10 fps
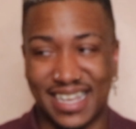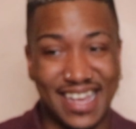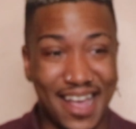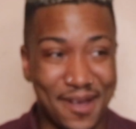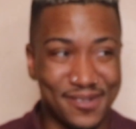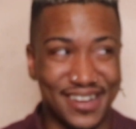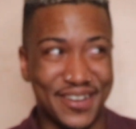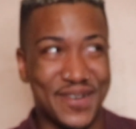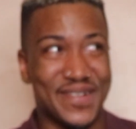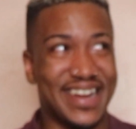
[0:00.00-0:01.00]
like, yeah, we're
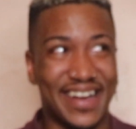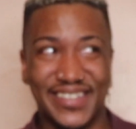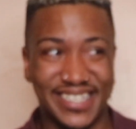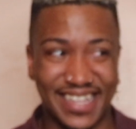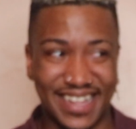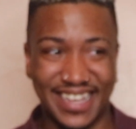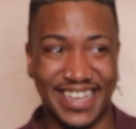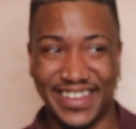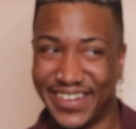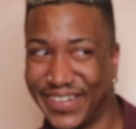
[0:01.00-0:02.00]
gonna go announce that,
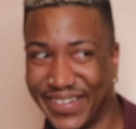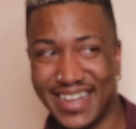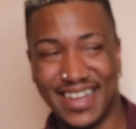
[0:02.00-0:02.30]
like, you know,